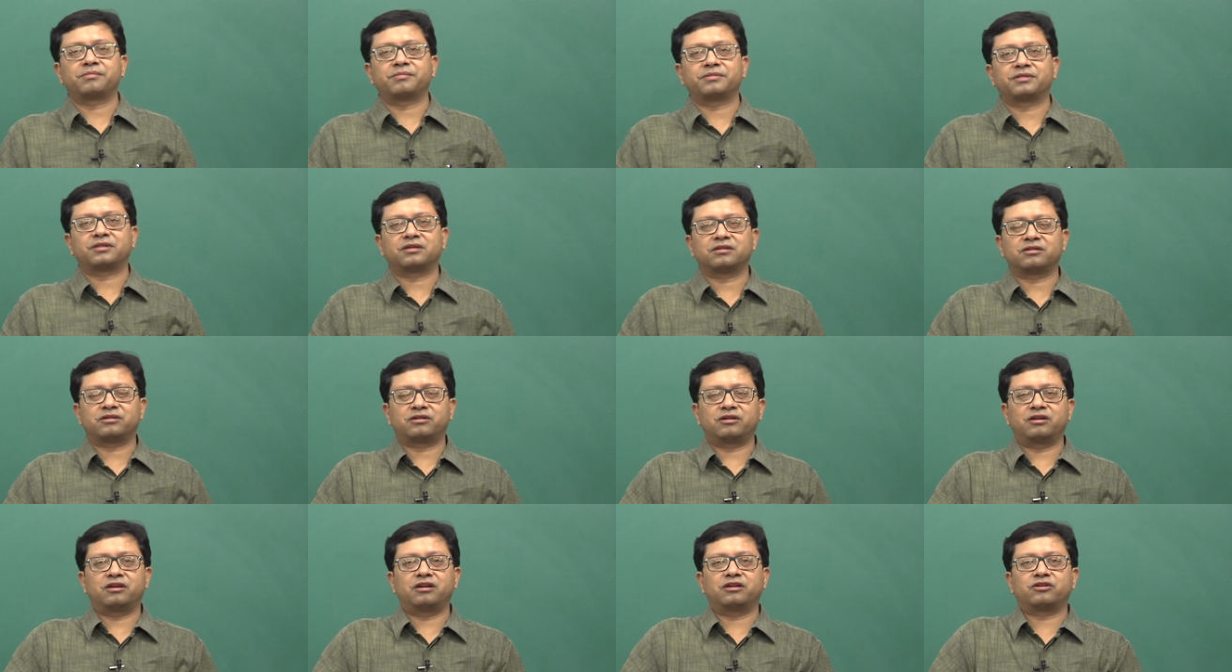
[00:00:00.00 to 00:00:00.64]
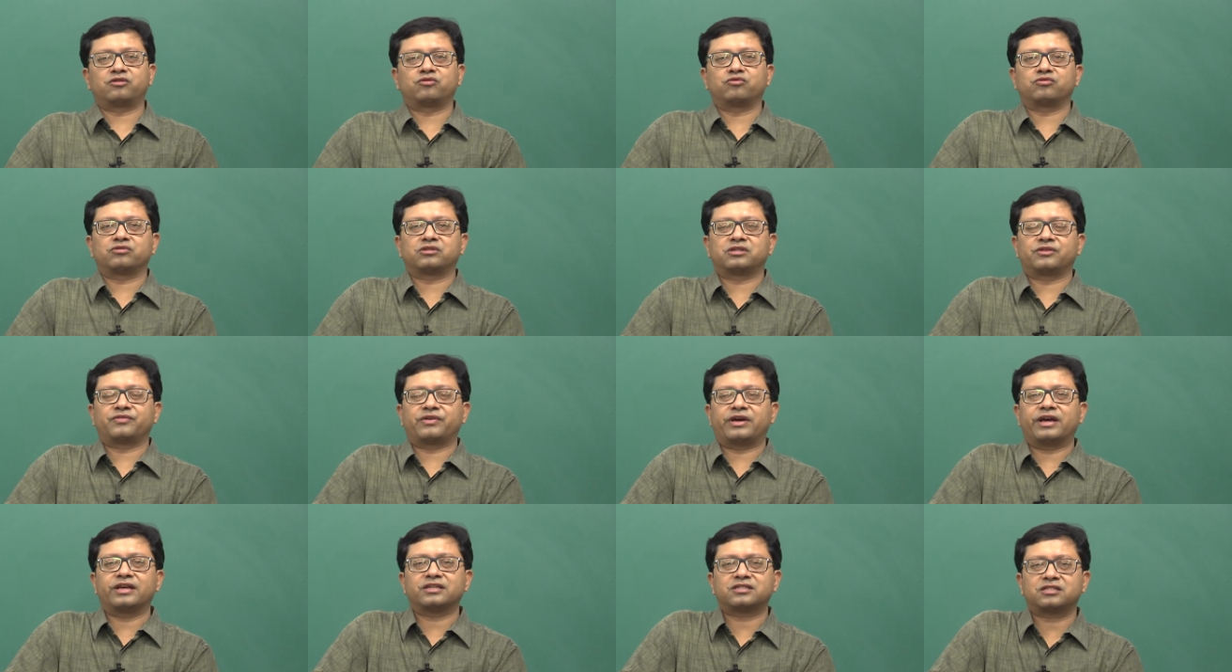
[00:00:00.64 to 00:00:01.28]
methods related to,
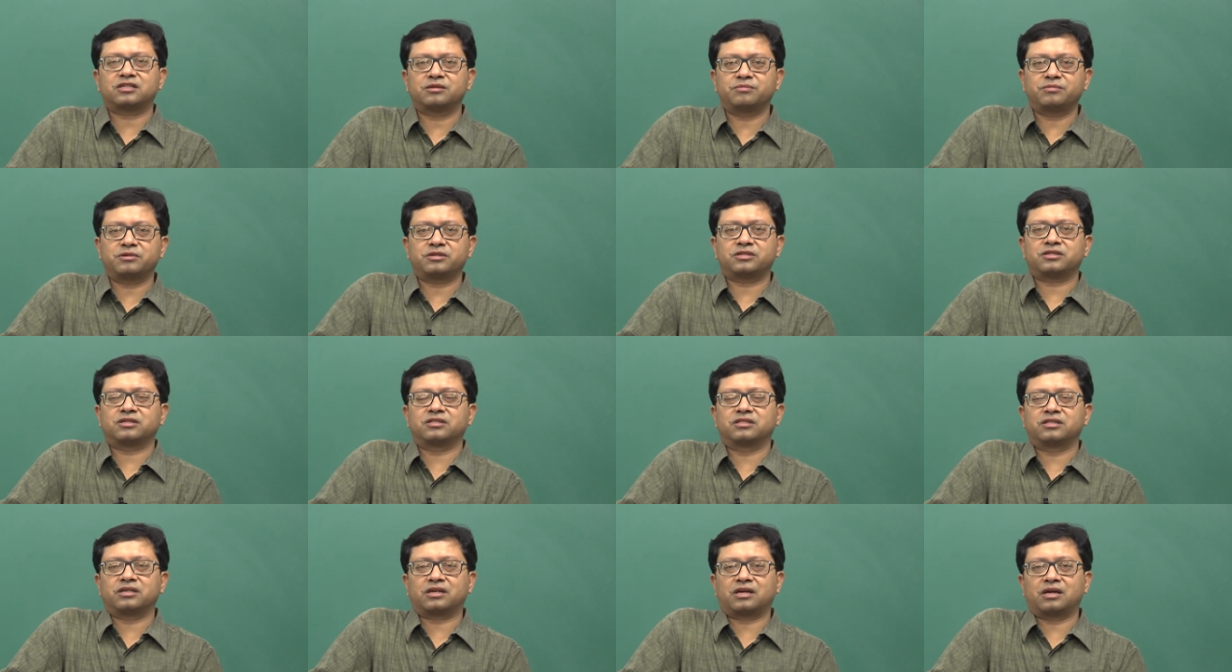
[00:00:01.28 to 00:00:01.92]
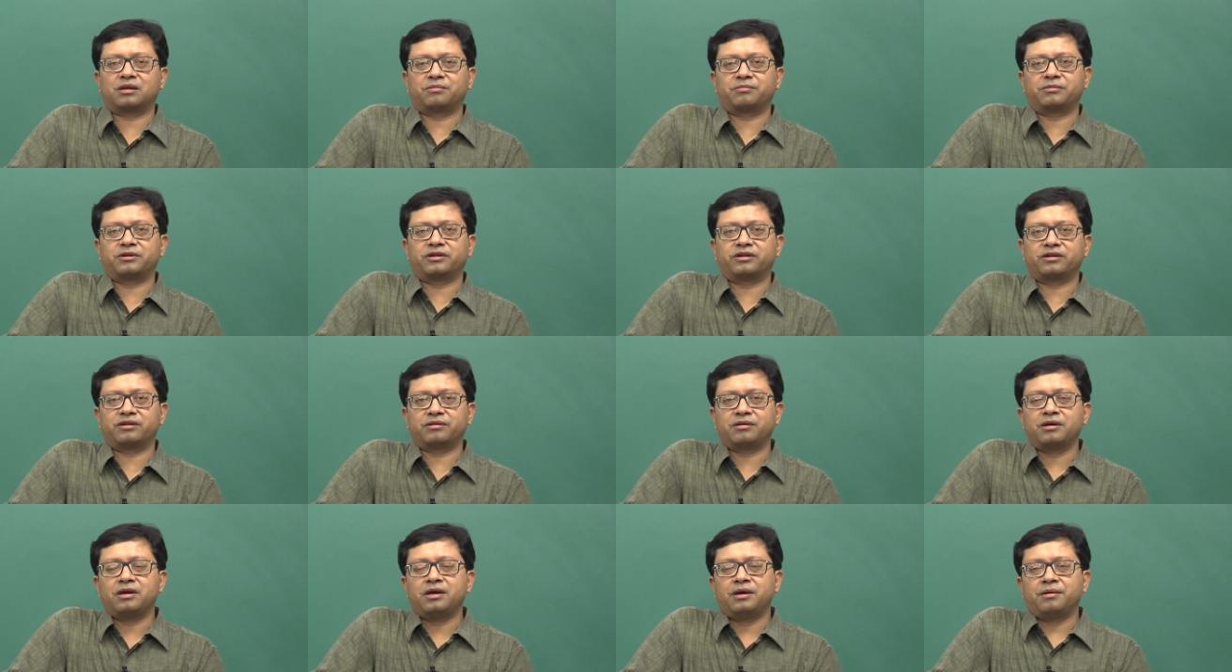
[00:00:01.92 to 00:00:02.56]
say, estimation, they can be
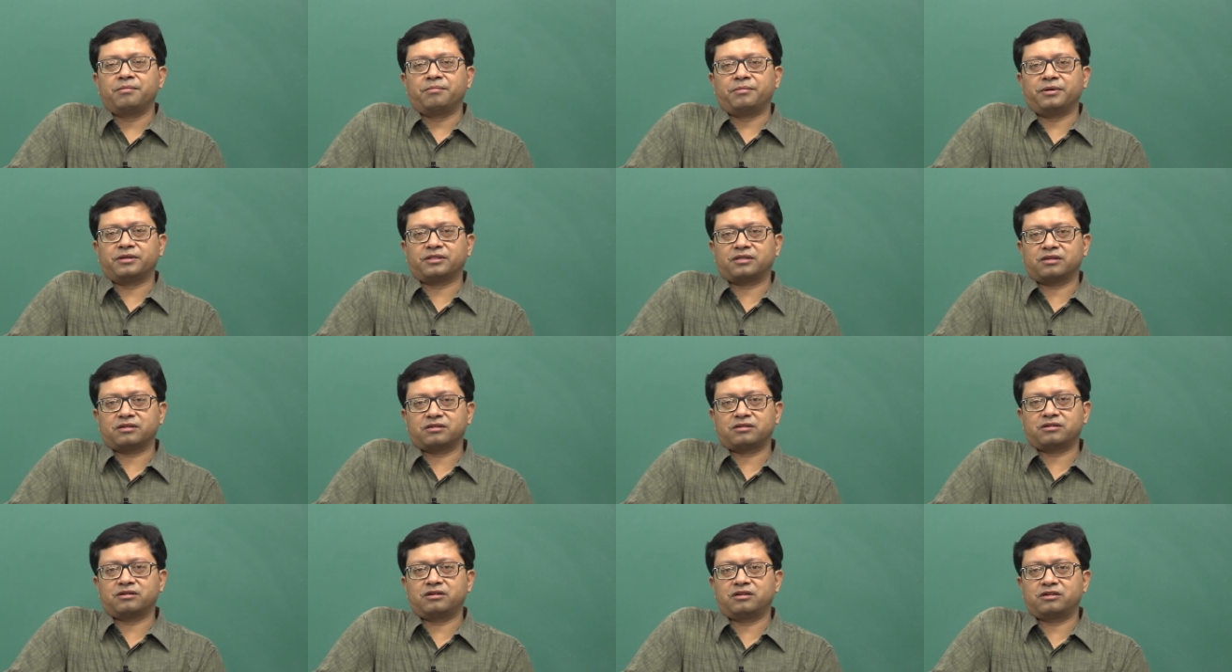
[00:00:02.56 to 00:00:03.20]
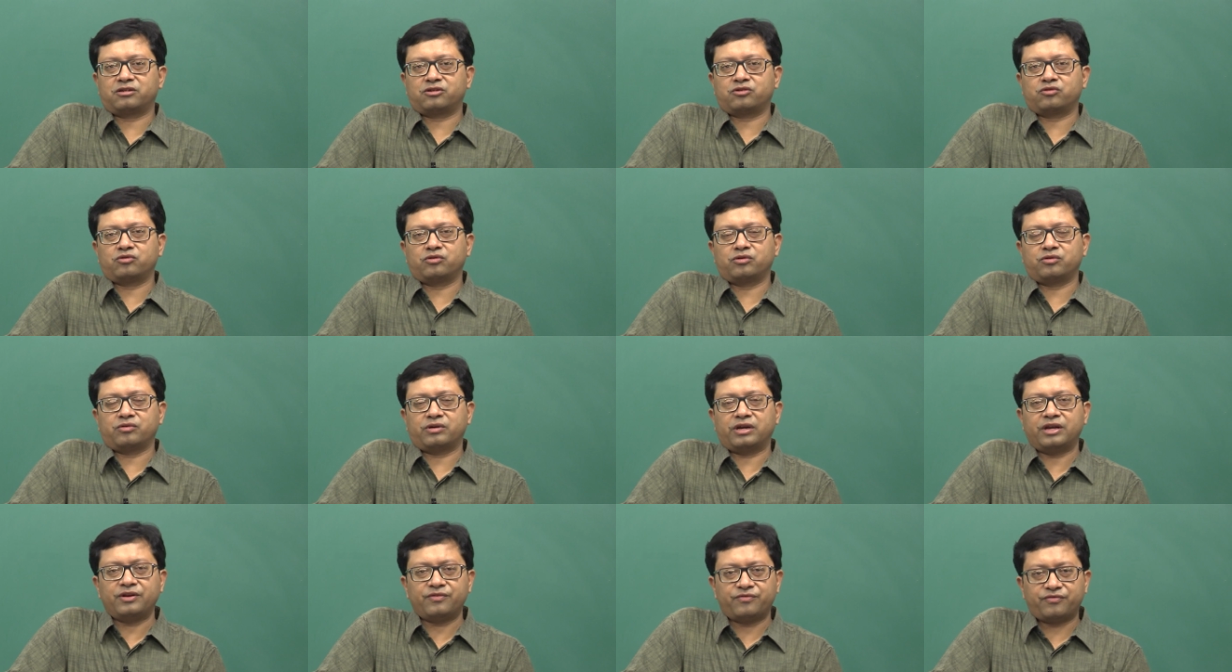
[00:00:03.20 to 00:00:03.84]
methods related
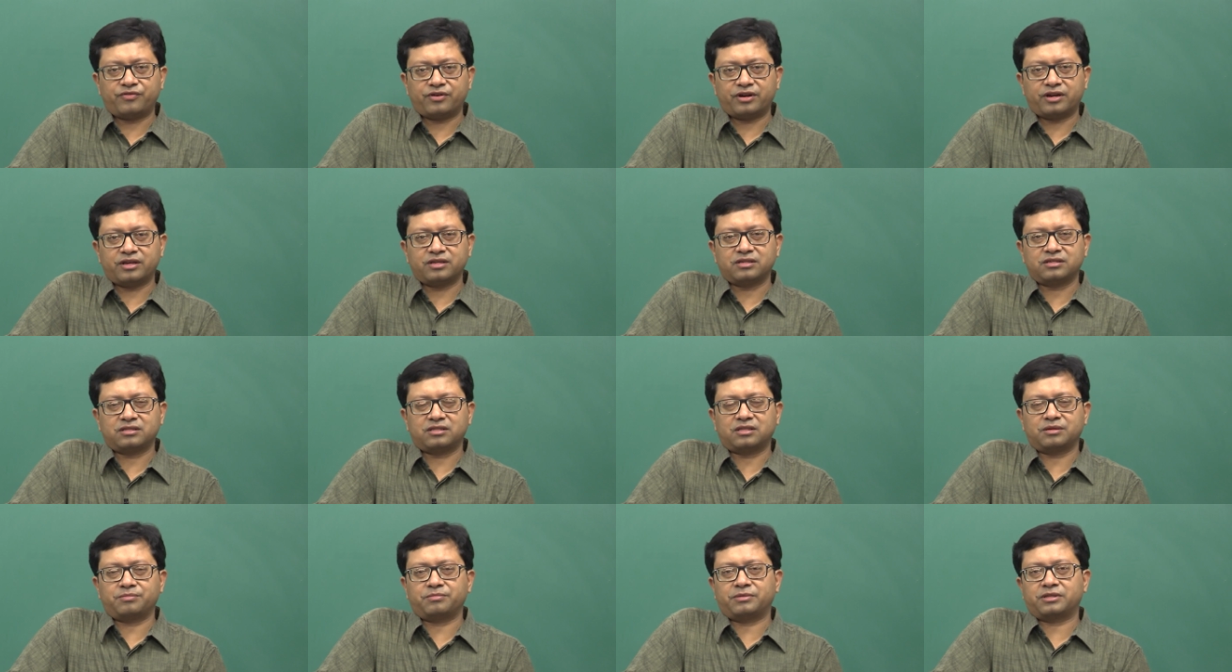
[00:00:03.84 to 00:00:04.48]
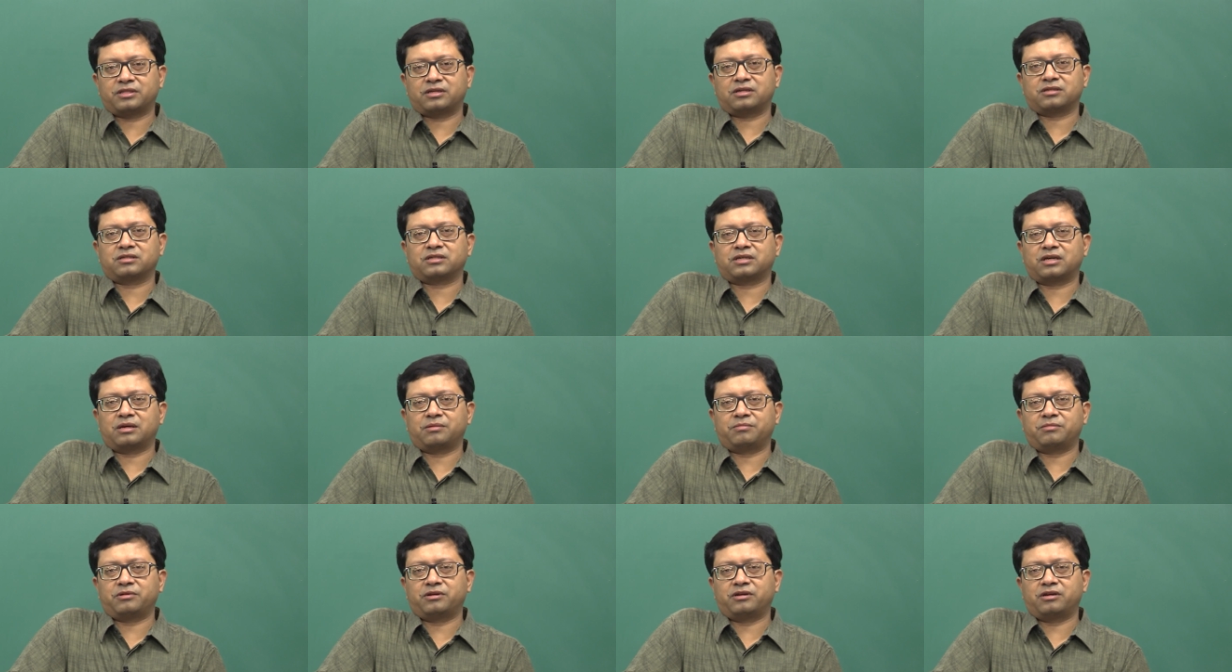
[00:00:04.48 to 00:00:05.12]
to inference, the methods
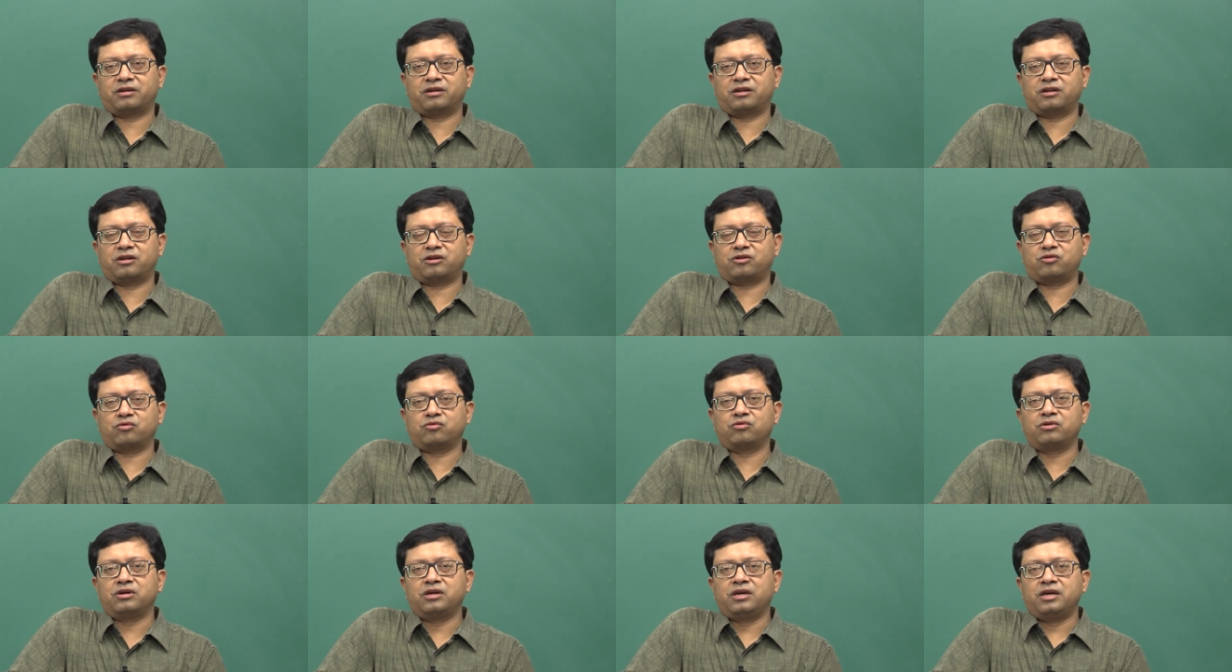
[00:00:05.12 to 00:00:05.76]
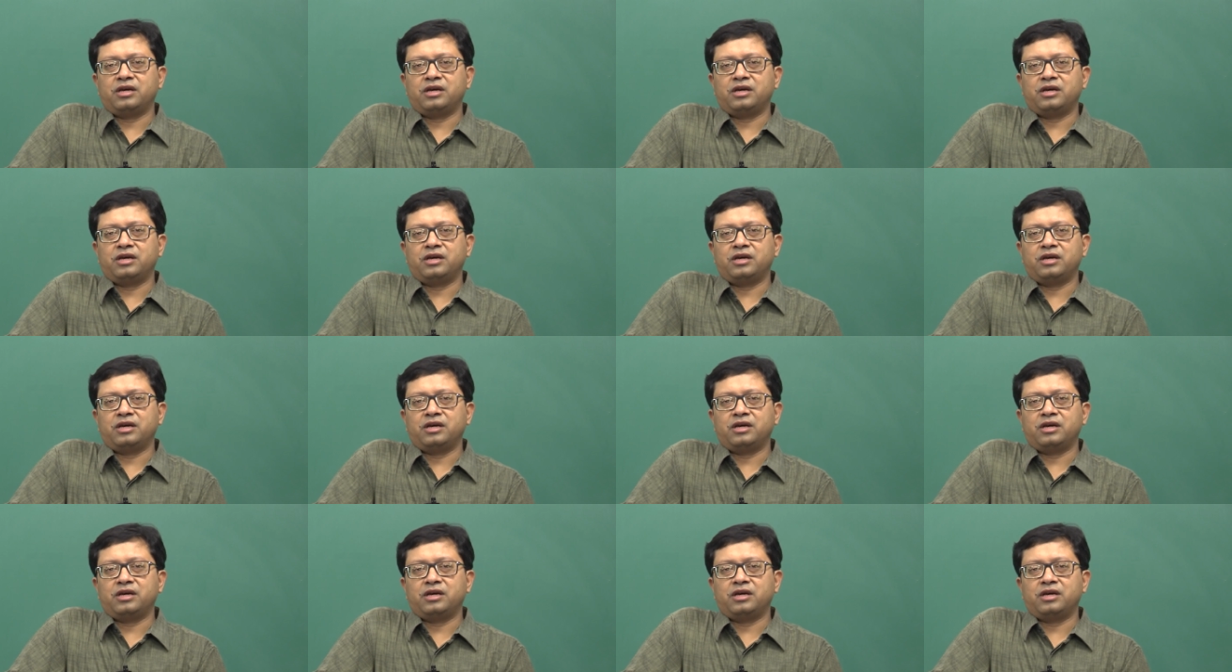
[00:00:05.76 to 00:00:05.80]
can be related to